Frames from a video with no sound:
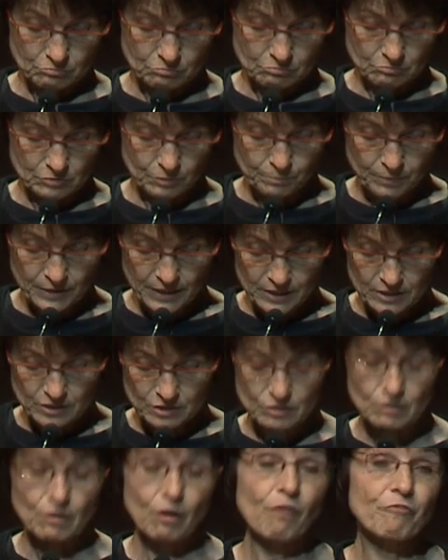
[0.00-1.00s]
the place
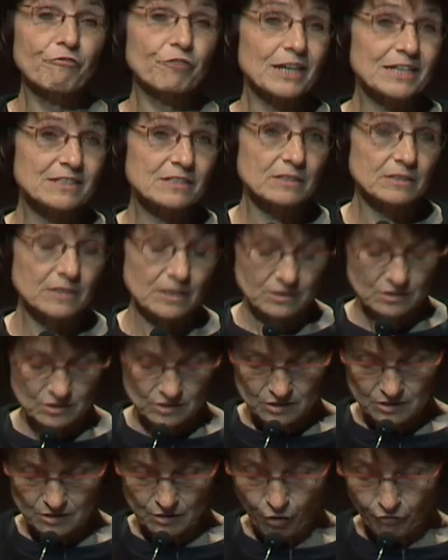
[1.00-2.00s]
of
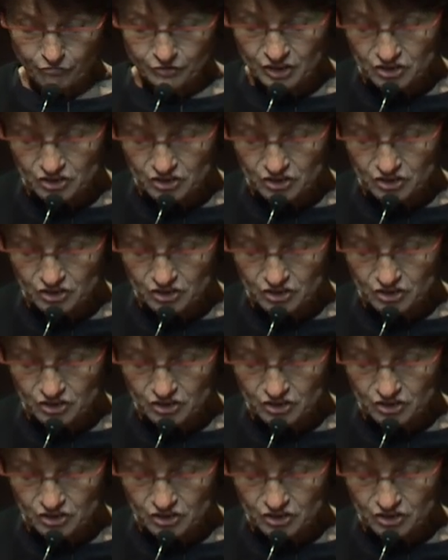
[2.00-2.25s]
residence of the